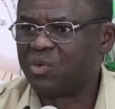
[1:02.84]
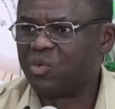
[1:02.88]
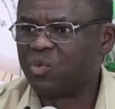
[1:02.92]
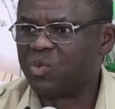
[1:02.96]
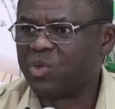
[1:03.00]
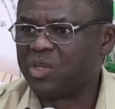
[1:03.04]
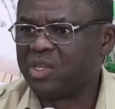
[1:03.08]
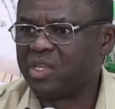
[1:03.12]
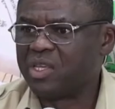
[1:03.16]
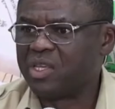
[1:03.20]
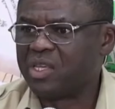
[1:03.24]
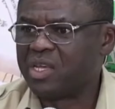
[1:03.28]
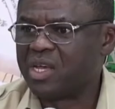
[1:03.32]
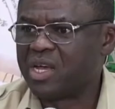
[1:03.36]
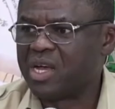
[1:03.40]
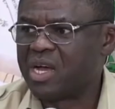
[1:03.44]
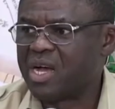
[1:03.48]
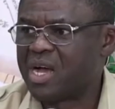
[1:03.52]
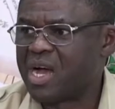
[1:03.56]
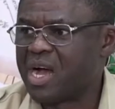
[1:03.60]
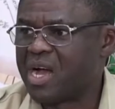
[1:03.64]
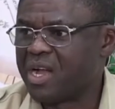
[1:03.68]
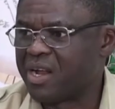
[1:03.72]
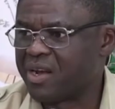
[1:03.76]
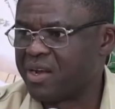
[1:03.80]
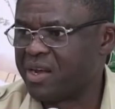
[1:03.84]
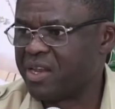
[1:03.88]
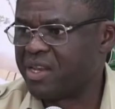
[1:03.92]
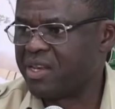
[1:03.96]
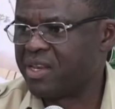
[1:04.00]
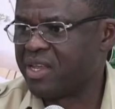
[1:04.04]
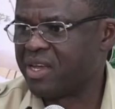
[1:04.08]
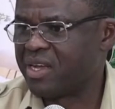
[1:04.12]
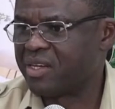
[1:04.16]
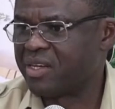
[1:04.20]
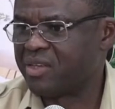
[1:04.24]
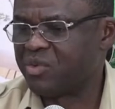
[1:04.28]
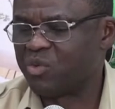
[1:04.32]
we agree
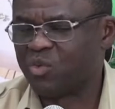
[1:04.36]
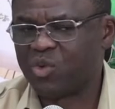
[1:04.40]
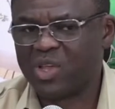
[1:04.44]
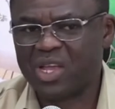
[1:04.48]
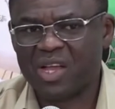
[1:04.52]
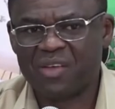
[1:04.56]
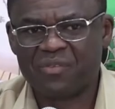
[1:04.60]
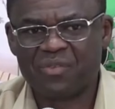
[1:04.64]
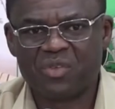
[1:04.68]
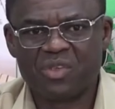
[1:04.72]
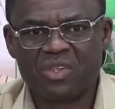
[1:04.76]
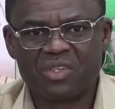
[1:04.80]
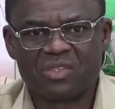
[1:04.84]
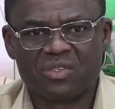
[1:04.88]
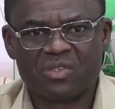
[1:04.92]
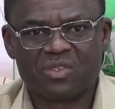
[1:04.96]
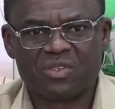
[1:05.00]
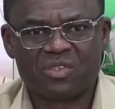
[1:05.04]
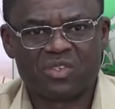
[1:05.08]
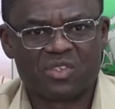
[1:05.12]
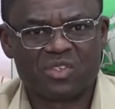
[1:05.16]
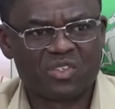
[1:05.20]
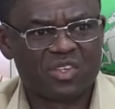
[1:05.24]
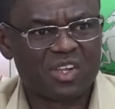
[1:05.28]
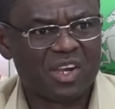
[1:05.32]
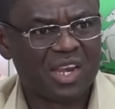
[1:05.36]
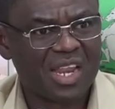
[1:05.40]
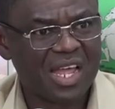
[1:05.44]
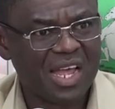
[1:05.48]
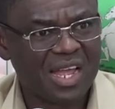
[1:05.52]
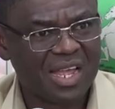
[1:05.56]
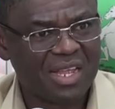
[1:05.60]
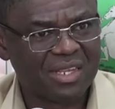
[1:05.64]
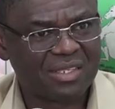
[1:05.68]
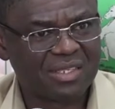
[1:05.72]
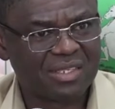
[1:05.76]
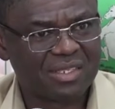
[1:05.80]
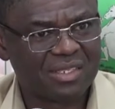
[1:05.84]
that we have to
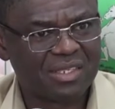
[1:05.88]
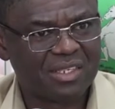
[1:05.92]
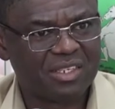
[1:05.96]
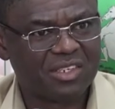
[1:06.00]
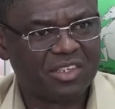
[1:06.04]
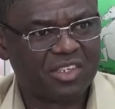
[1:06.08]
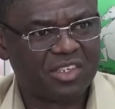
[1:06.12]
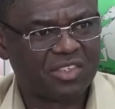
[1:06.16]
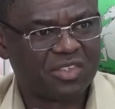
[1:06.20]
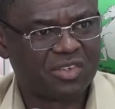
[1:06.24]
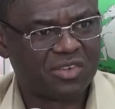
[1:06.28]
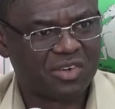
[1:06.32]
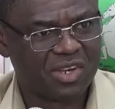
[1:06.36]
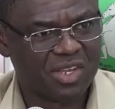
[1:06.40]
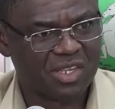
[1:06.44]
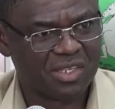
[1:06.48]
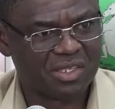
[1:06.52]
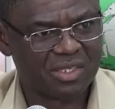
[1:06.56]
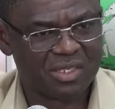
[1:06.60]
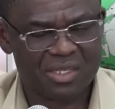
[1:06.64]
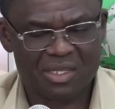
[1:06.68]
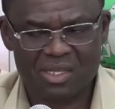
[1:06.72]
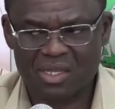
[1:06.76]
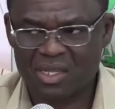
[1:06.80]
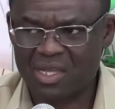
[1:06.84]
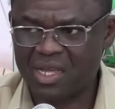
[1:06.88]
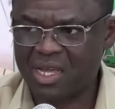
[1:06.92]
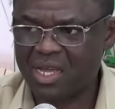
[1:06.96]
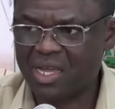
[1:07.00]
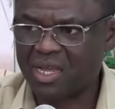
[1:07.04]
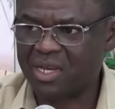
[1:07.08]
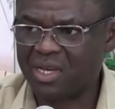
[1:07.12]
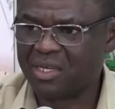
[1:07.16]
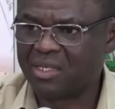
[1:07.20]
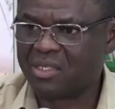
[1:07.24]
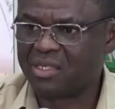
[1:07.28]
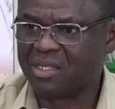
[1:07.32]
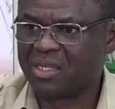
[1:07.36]
institutionalize this race,
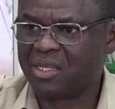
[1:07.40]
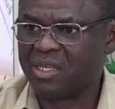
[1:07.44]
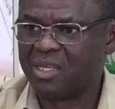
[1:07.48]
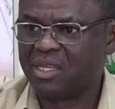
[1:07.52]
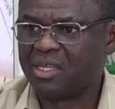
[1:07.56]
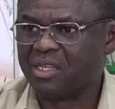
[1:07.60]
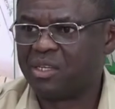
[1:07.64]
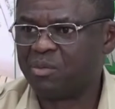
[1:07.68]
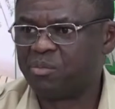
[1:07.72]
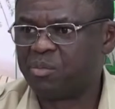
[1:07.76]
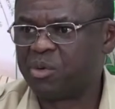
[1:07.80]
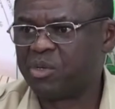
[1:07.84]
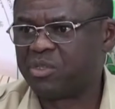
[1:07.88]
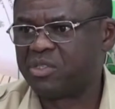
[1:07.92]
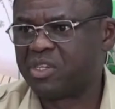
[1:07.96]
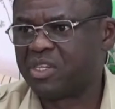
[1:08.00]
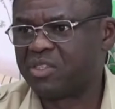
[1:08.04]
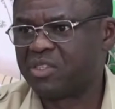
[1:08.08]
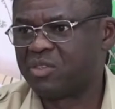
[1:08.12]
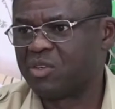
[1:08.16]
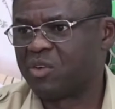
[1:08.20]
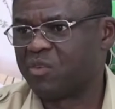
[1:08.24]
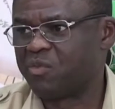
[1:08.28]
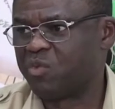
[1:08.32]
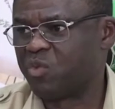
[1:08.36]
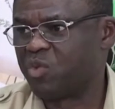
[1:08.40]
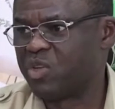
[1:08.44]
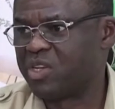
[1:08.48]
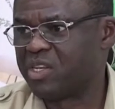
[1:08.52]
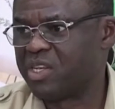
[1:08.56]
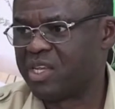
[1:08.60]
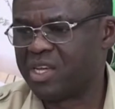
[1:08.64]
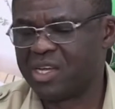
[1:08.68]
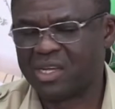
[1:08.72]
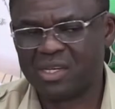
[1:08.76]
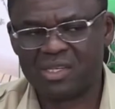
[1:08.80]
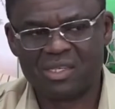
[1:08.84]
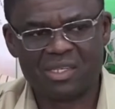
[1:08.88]
and the process of doing
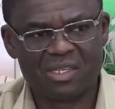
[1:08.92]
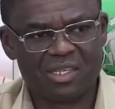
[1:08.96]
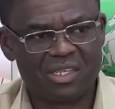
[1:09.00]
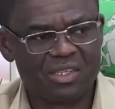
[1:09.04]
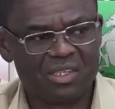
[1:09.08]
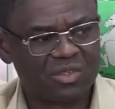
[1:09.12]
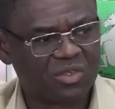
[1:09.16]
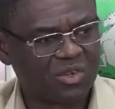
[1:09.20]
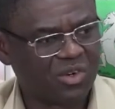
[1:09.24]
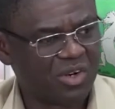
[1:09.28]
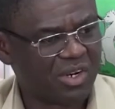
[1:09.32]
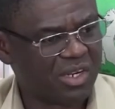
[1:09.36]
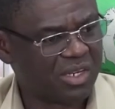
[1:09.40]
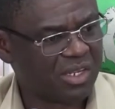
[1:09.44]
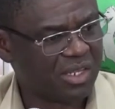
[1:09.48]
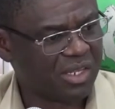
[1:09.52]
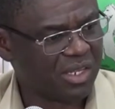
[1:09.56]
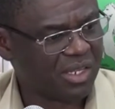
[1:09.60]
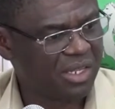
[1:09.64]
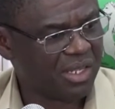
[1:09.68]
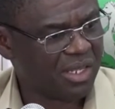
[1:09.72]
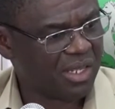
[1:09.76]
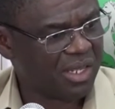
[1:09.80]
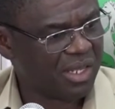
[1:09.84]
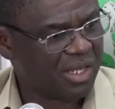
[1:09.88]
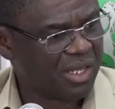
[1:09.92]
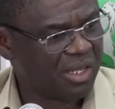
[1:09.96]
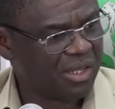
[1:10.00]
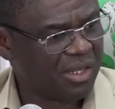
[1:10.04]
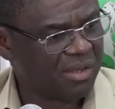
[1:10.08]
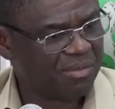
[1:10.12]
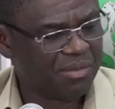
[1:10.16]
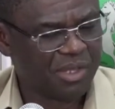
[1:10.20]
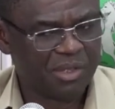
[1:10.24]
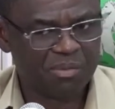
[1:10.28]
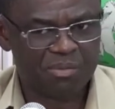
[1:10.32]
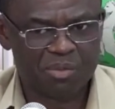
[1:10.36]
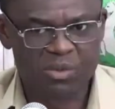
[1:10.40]
that is already
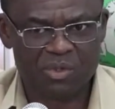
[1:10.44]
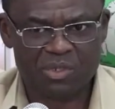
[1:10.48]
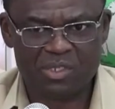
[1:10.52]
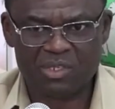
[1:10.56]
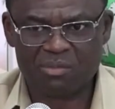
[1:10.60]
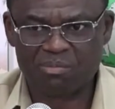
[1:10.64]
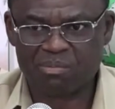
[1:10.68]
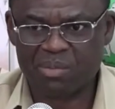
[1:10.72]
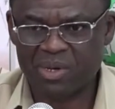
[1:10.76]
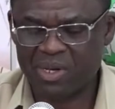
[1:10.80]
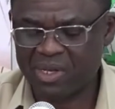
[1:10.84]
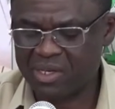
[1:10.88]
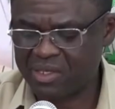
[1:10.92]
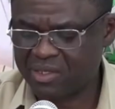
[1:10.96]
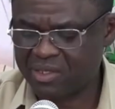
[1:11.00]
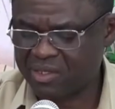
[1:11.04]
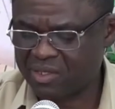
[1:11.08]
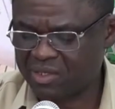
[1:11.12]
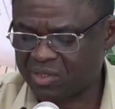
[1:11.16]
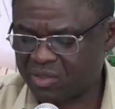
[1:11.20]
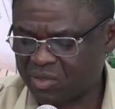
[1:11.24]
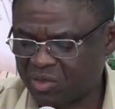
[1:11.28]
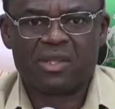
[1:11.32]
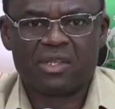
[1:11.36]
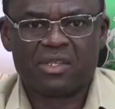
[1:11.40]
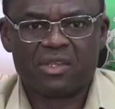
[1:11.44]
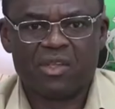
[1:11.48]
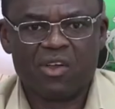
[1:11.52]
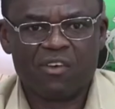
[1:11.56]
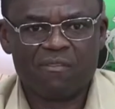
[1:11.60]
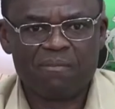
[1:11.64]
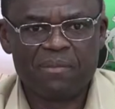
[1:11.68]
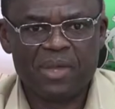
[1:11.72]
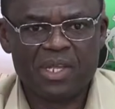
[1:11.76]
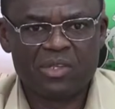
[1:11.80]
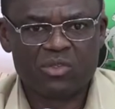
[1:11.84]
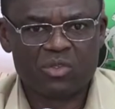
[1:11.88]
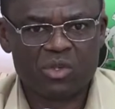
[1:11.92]
being put in place. So
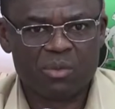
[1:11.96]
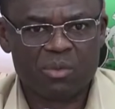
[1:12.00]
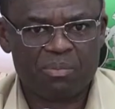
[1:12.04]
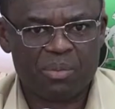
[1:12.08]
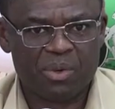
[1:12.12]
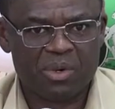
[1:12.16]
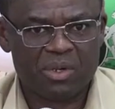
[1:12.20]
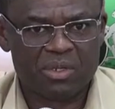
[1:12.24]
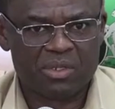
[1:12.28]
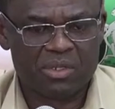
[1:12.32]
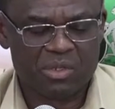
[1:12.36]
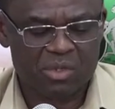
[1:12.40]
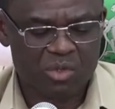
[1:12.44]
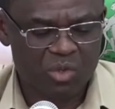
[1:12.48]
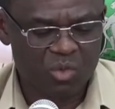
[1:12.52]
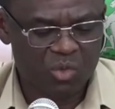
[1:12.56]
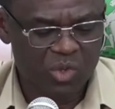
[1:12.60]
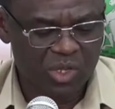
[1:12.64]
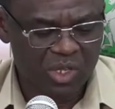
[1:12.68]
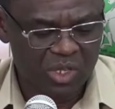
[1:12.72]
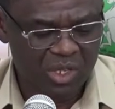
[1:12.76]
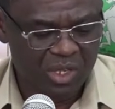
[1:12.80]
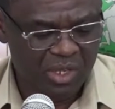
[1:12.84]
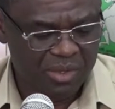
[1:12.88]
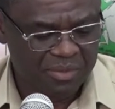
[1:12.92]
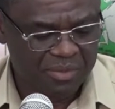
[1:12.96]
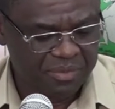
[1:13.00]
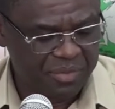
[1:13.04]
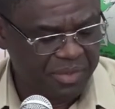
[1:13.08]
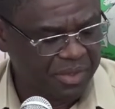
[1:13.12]
government support will